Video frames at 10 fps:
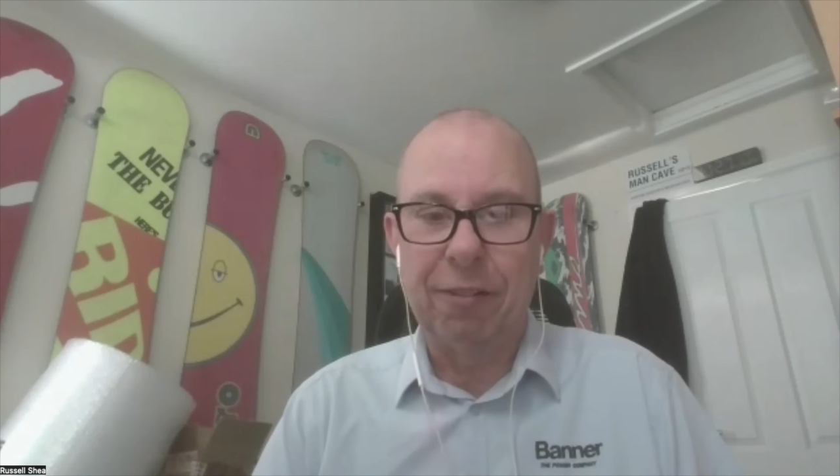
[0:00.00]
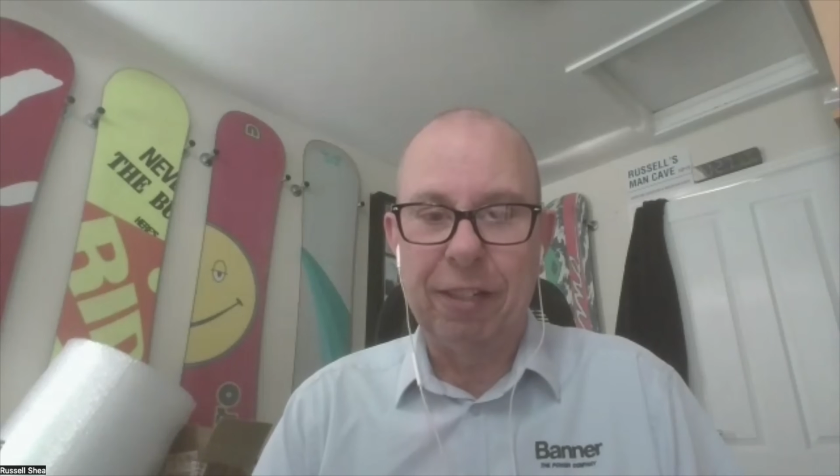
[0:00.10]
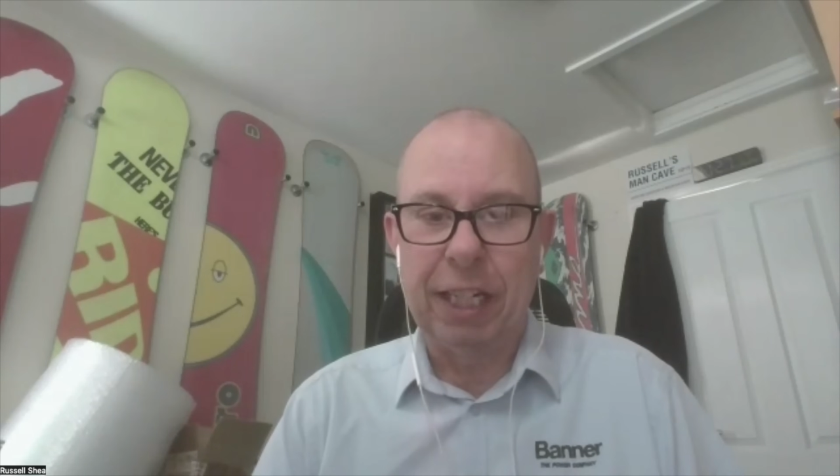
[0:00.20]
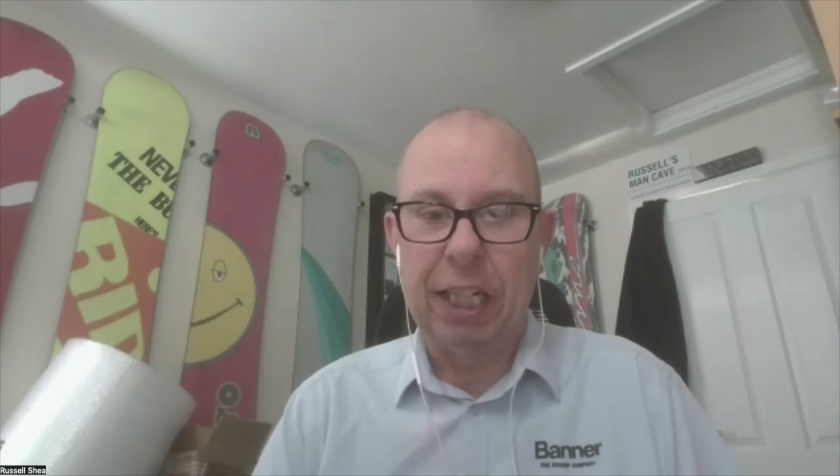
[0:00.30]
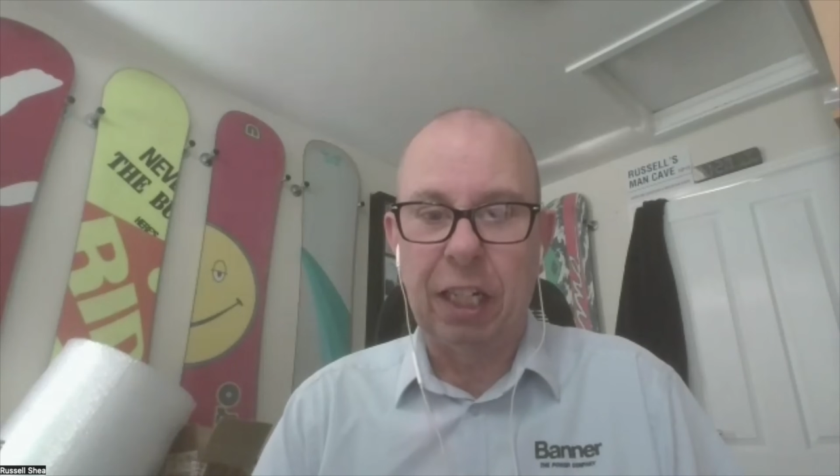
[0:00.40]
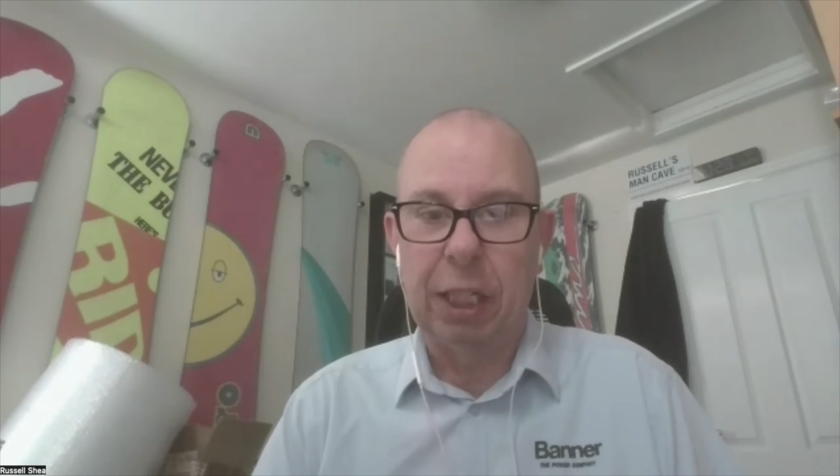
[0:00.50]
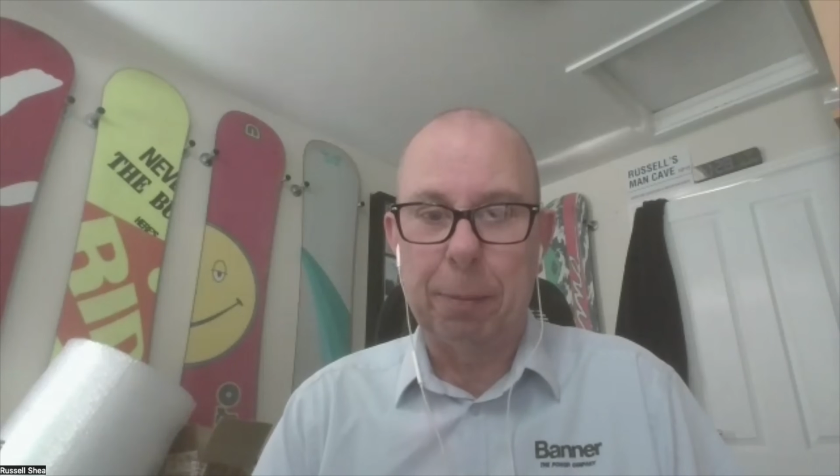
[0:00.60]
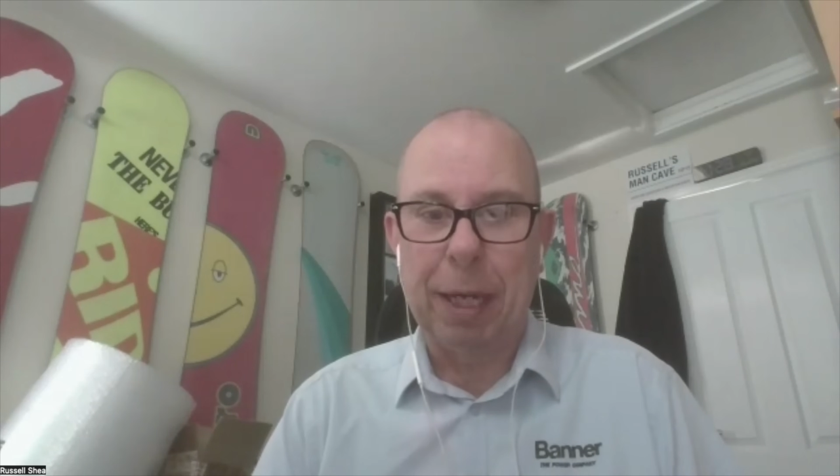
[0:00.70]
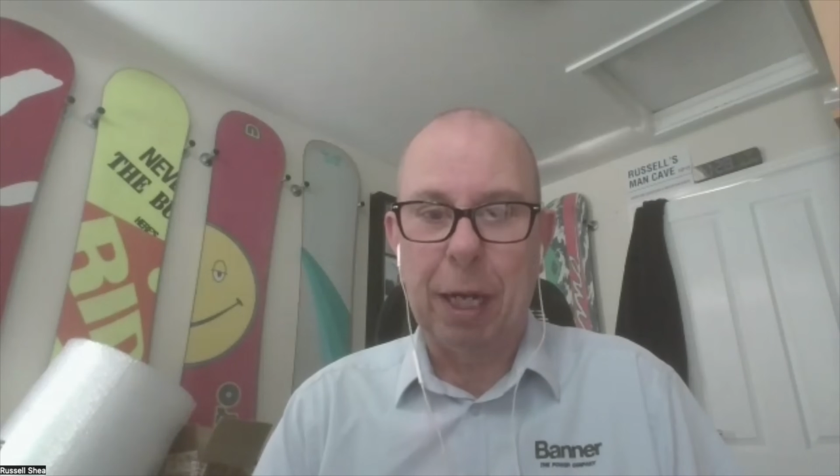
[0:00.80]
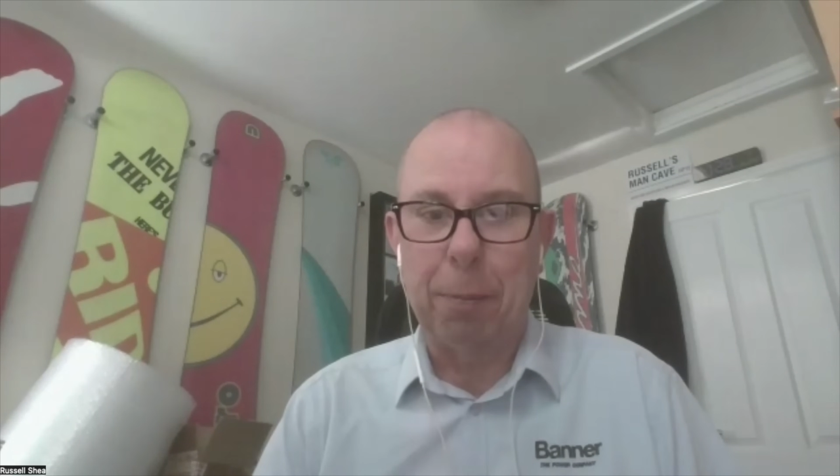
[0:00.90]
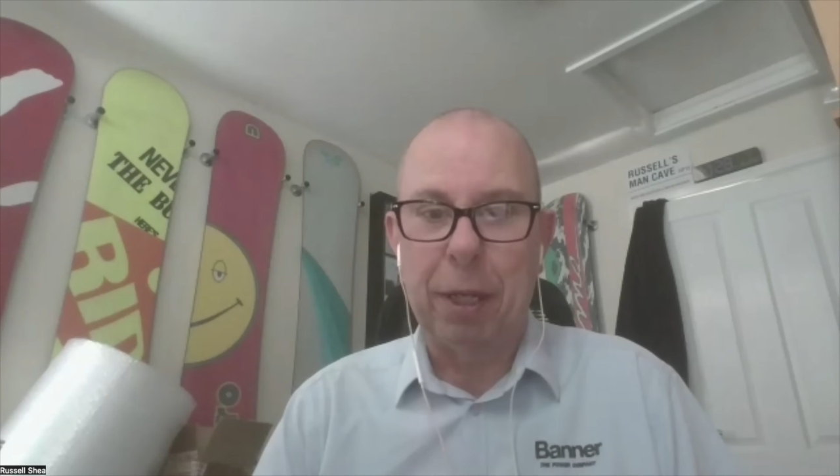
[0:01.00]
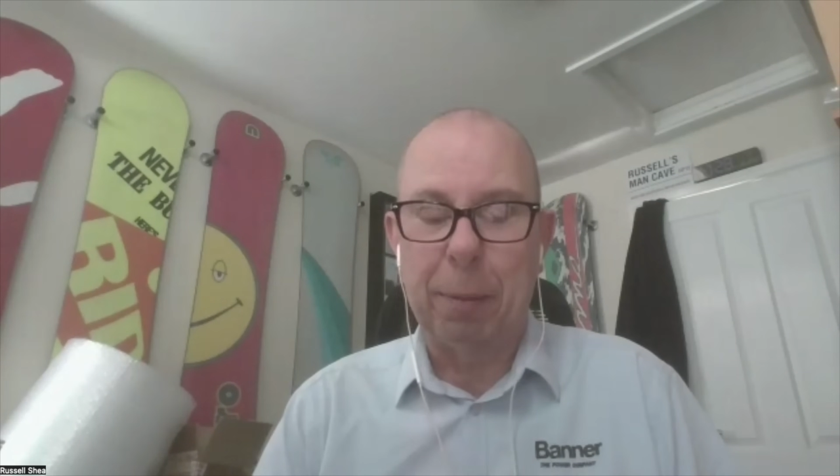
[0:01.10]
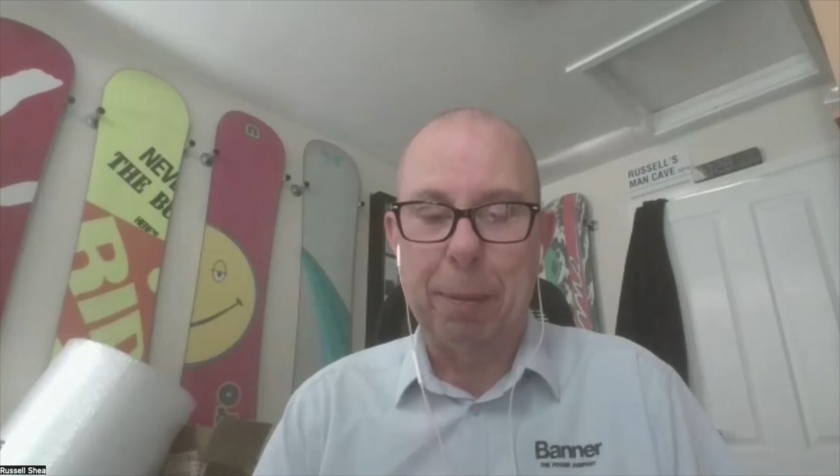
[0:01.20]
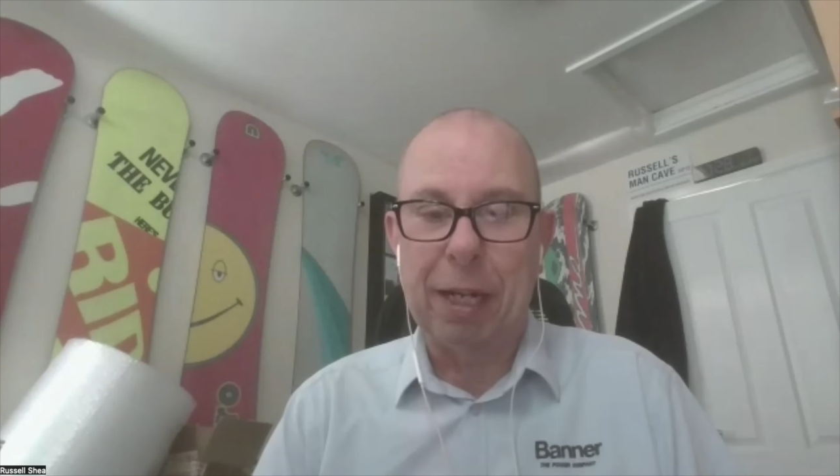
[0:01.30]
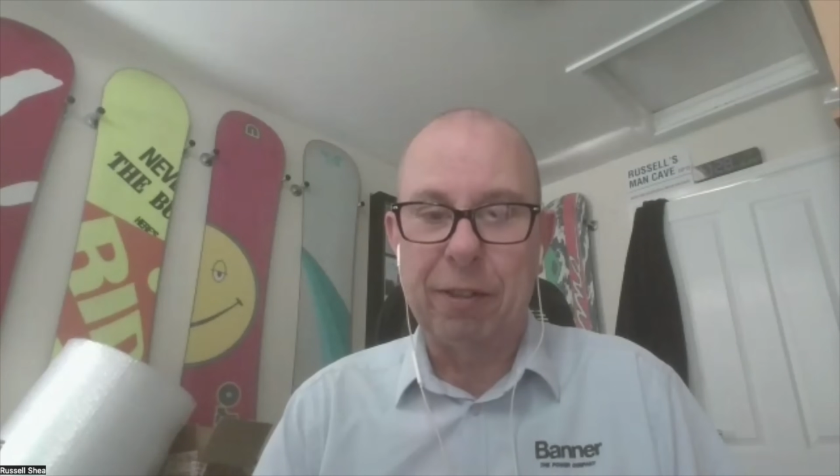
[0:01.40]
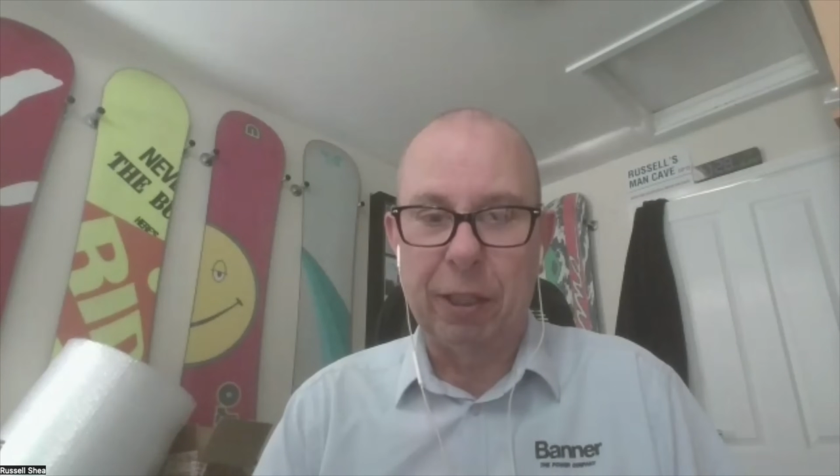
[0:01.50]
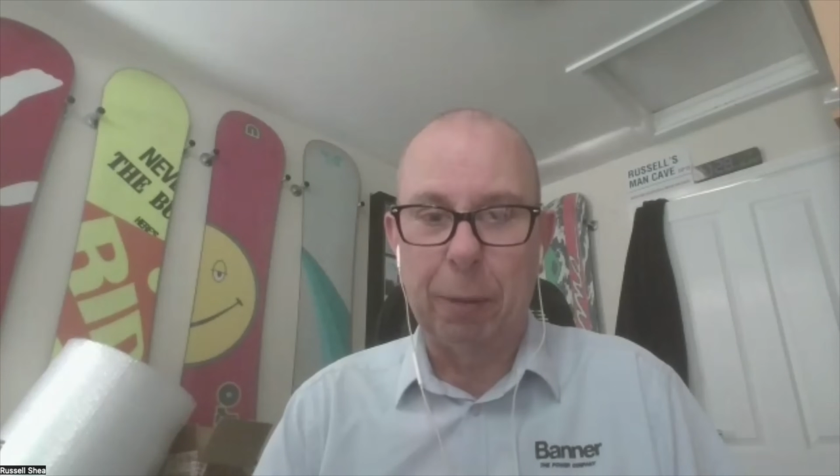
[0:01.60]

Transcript: vehicle is powered by the battery